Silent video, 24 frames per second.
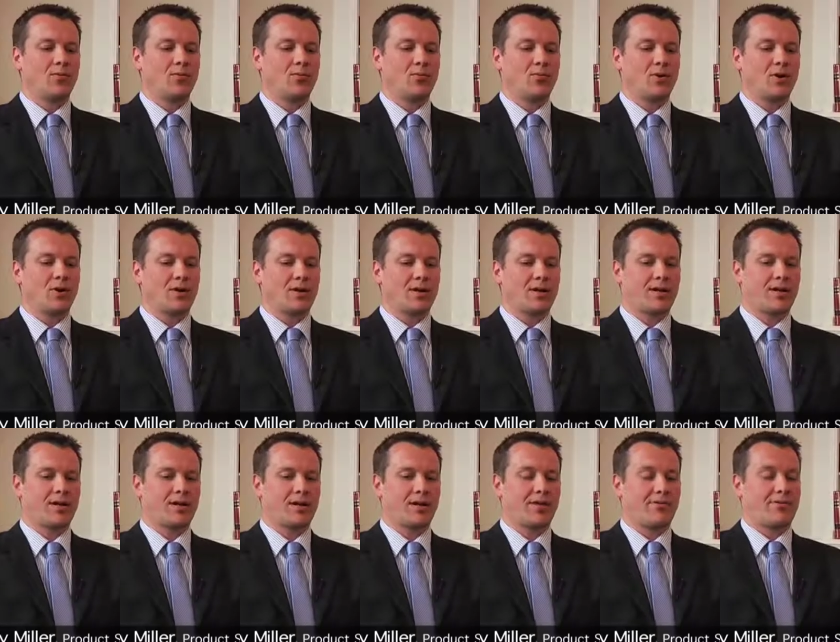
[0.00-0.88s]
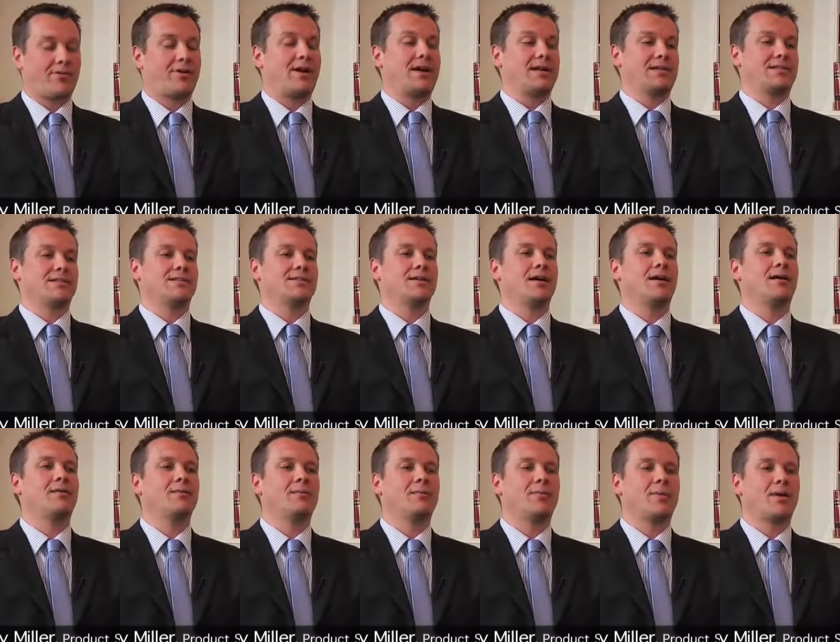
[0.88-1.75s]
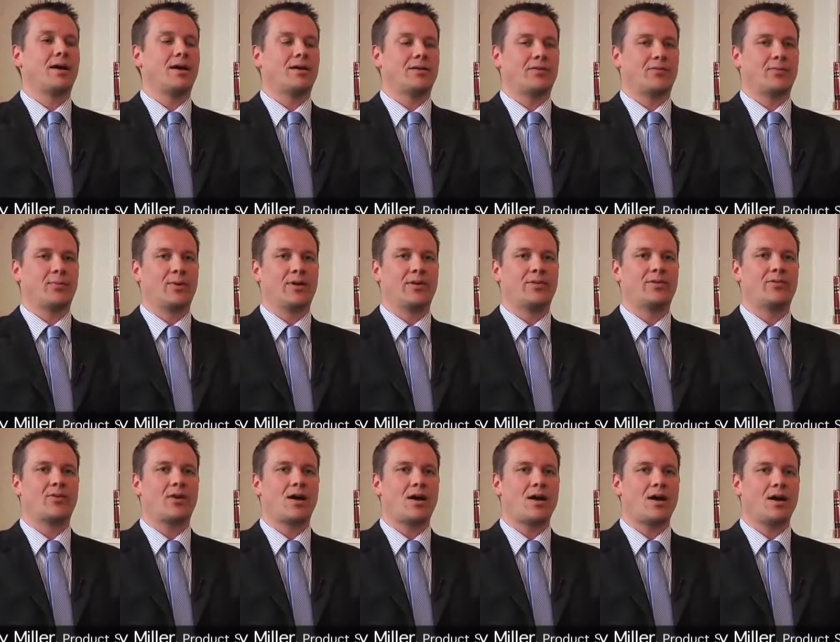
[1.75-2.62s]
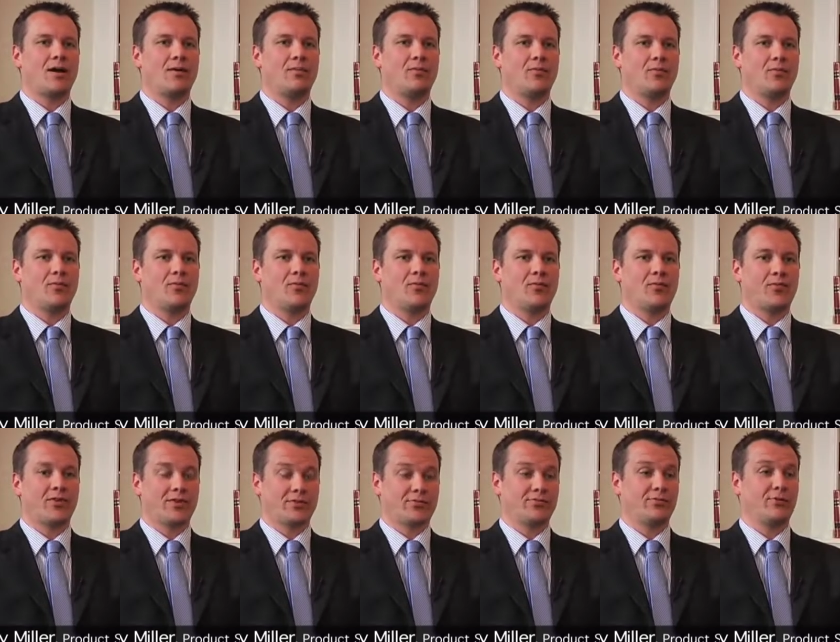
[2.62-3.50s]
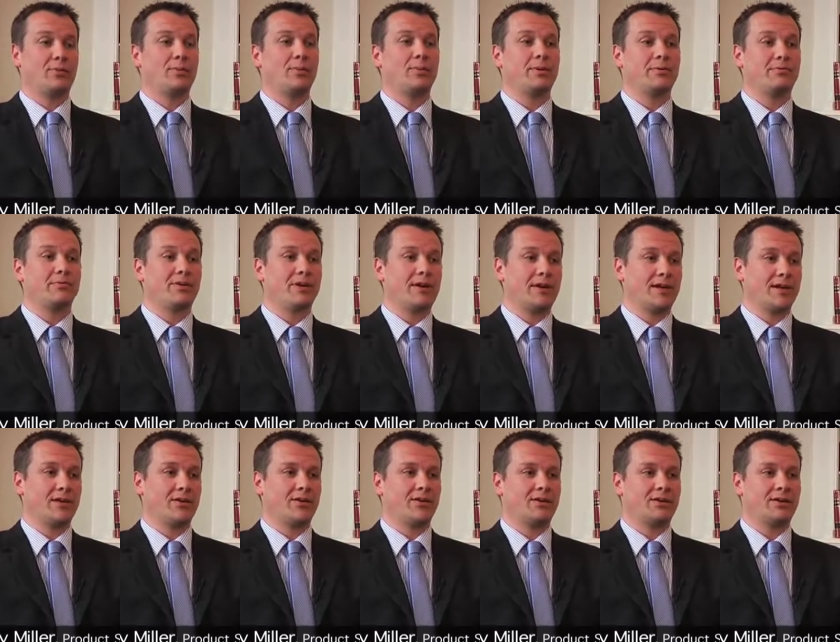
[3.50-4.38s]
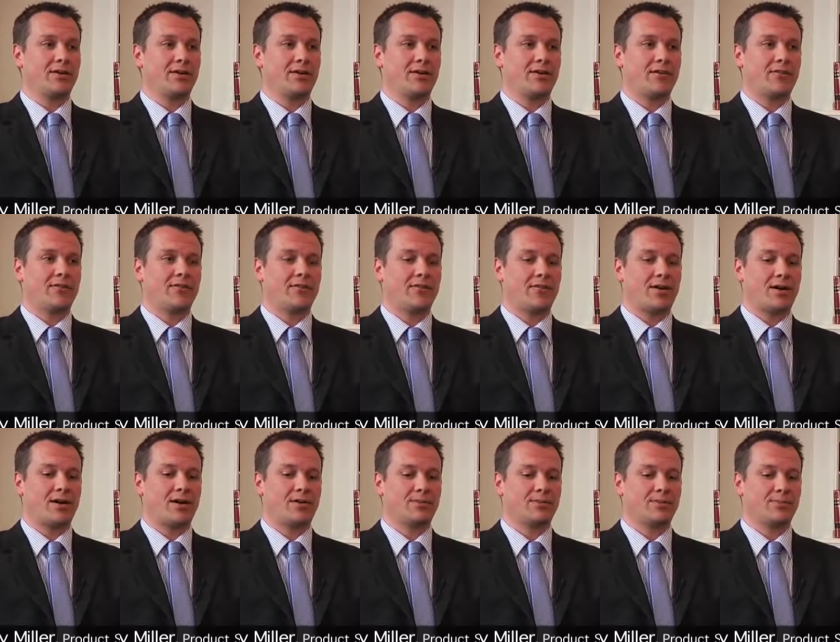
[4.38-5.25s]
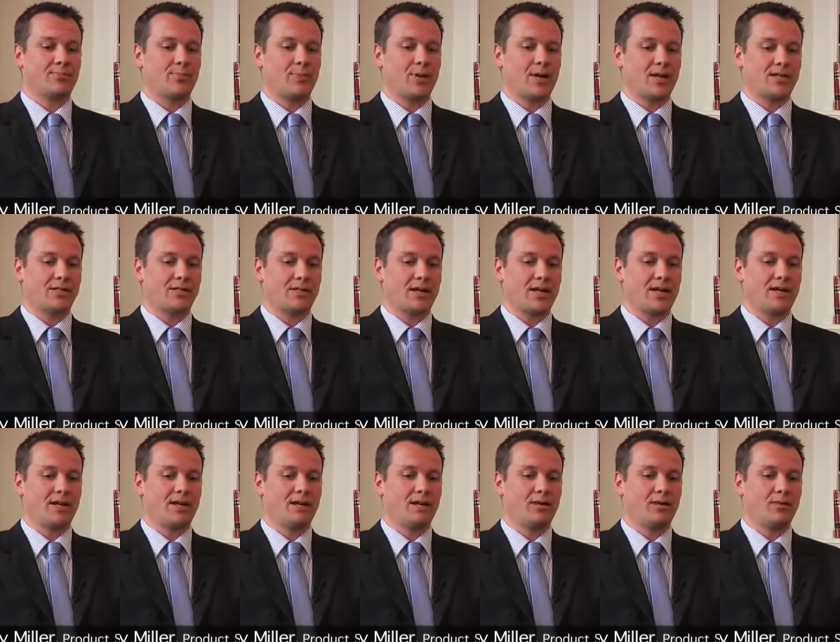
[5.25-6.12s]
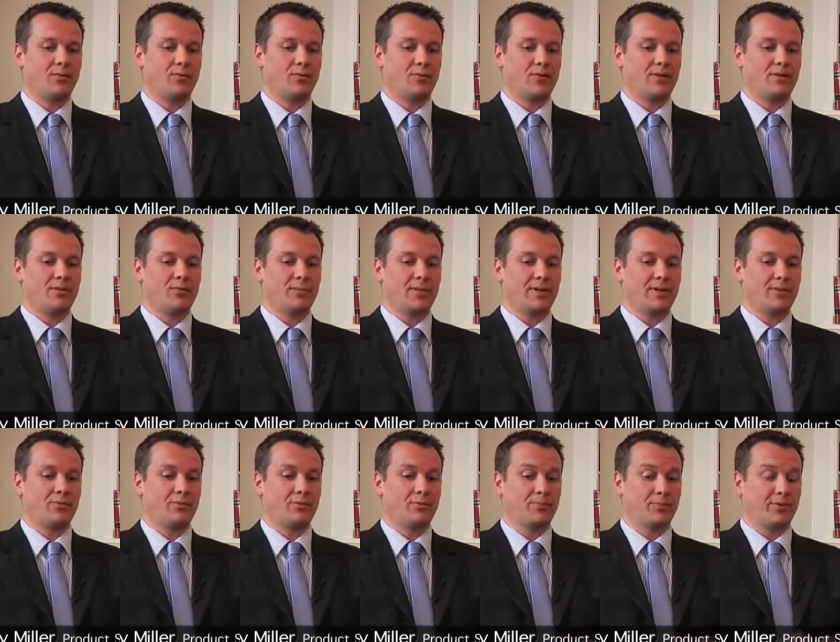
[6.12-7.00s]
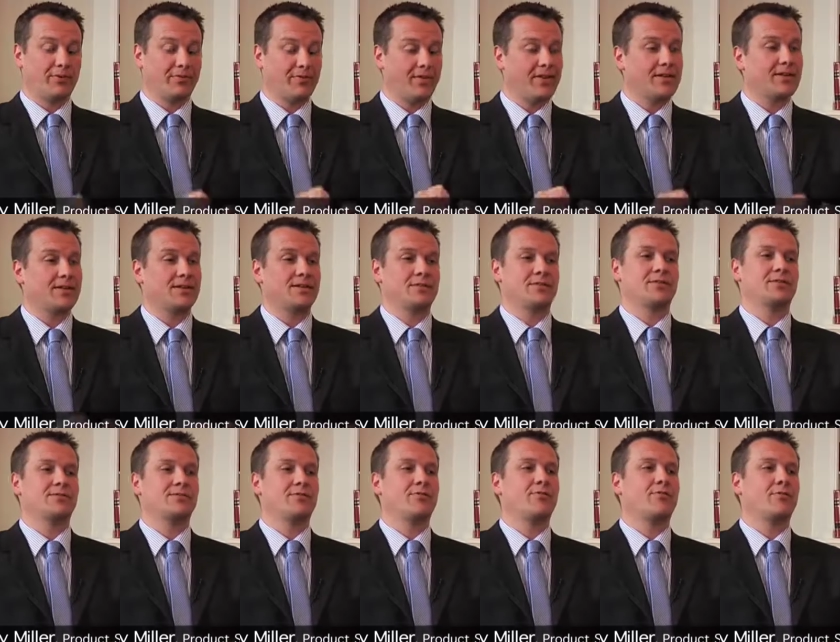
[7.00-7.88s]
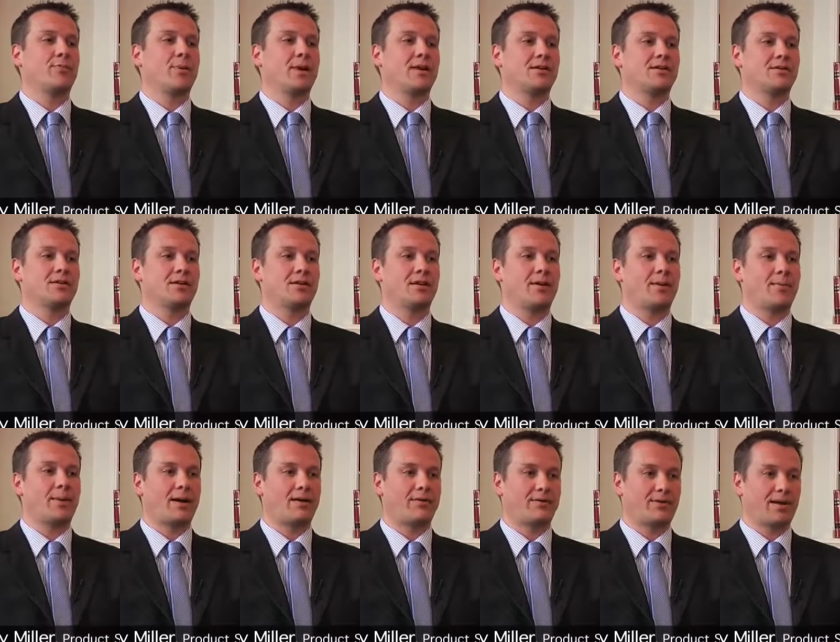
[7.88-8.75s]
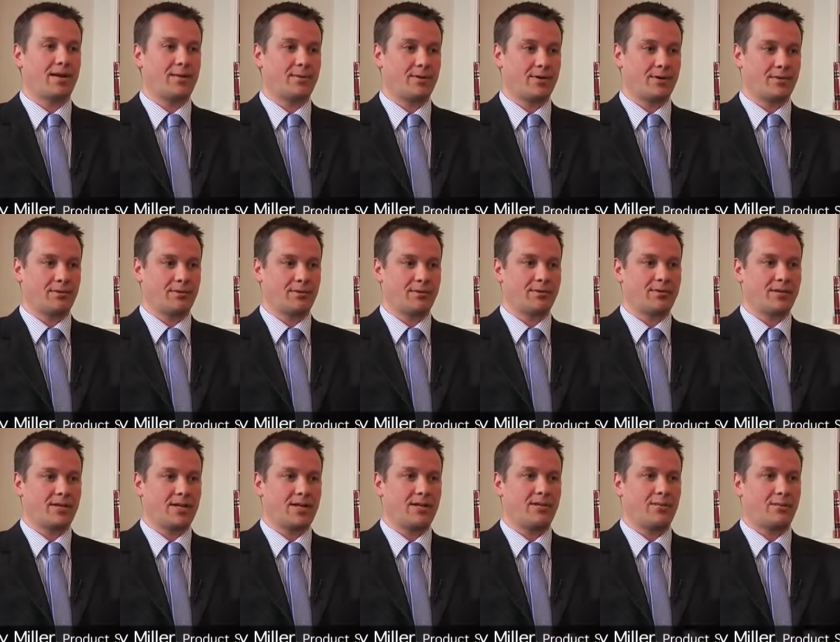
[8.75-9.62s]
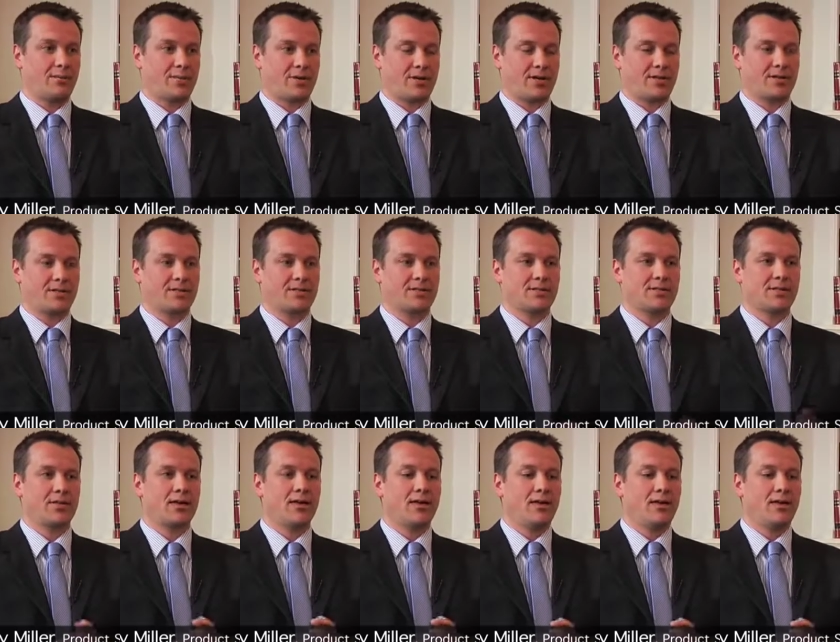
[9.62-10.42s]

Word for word: What can other actors help us with? Um, first of all, it would be really good if our supply chain will be, would be feeding us this information about chemicals in the products